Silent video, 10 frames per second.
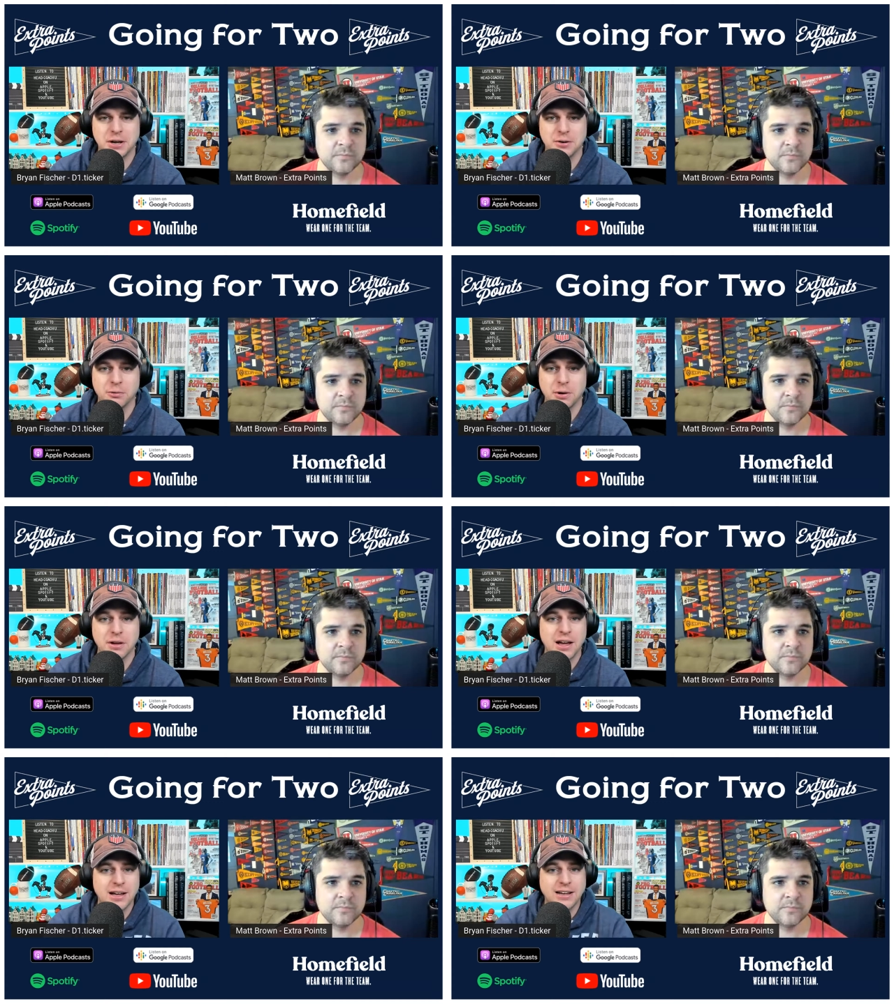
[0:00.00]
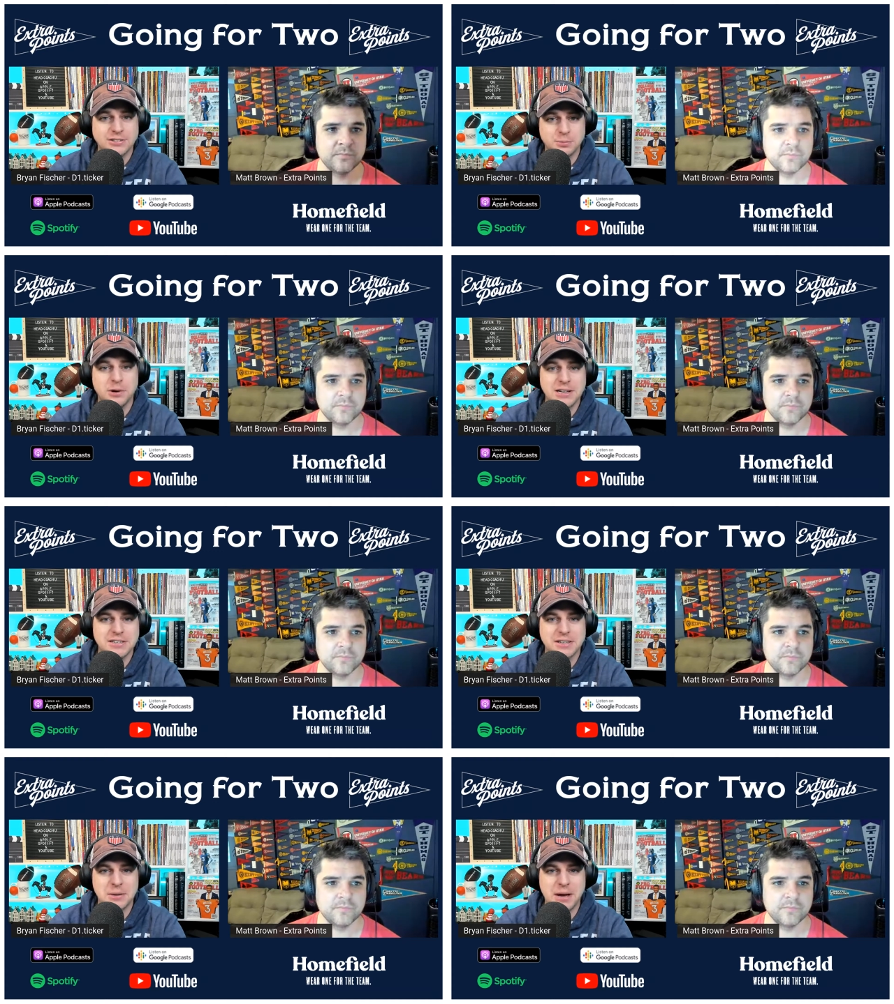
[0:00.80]
Speaker 1: under the weather.
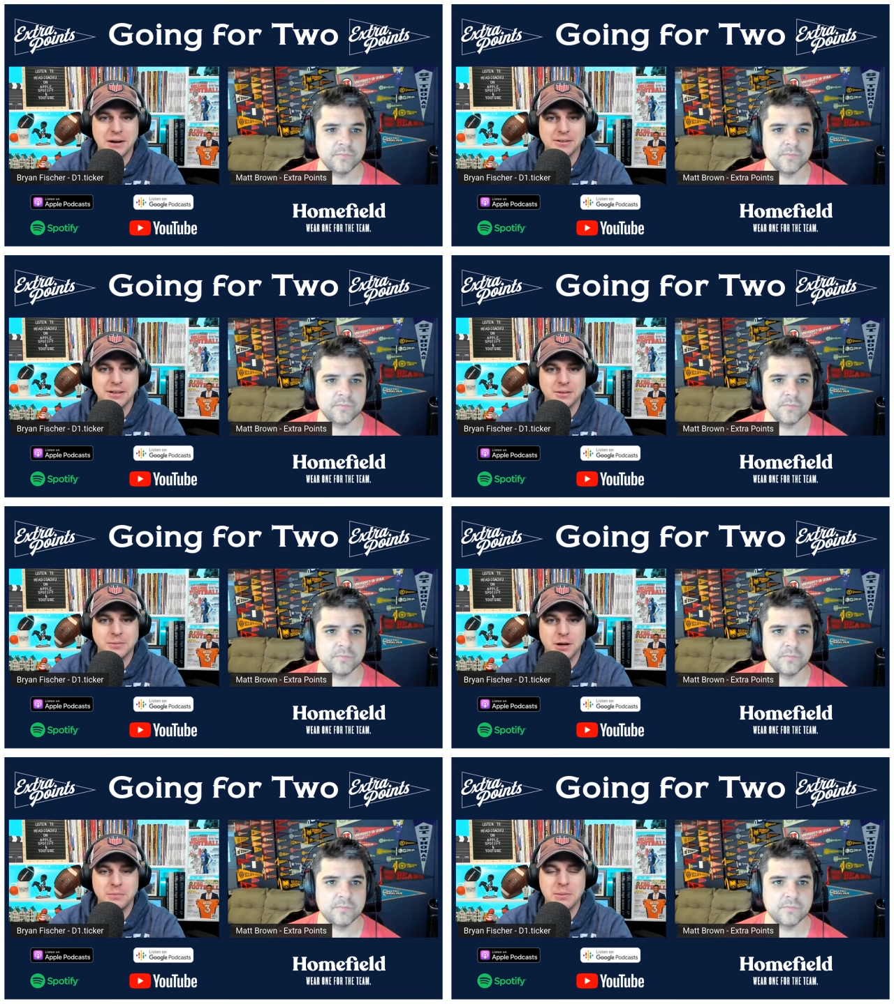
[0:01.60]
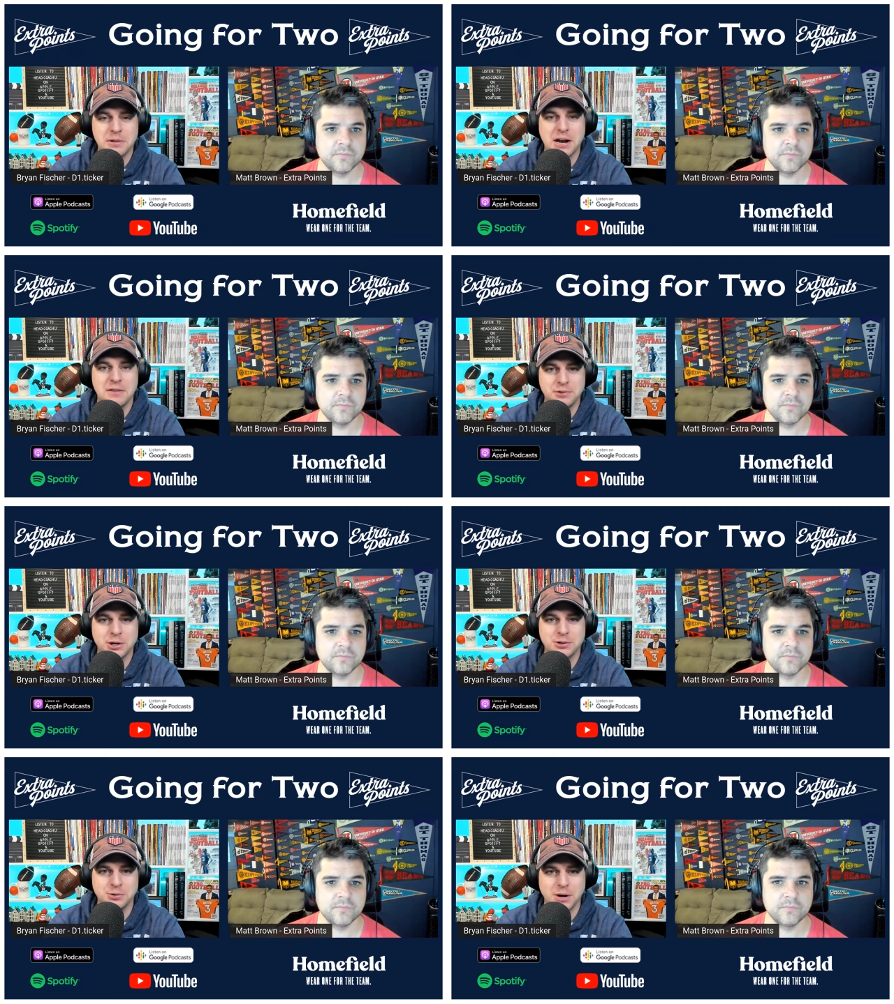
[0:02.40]
Surprisingly, amount of people that I've
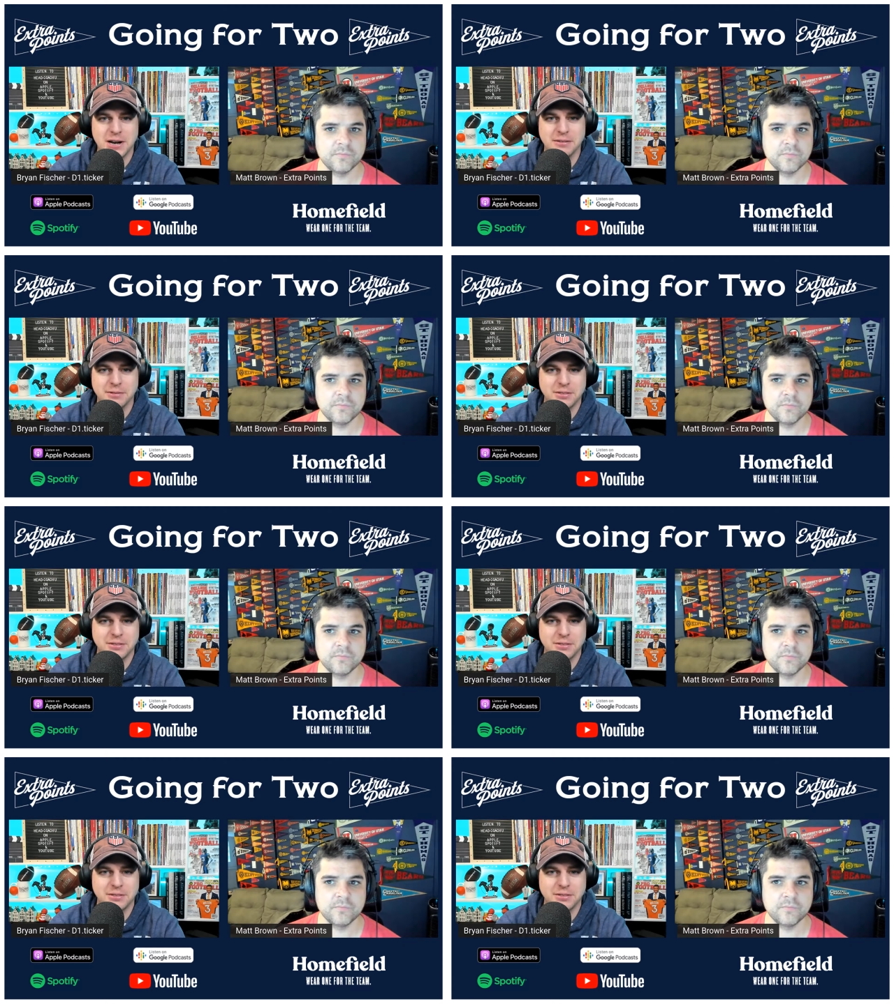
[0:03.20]
talked to. Right.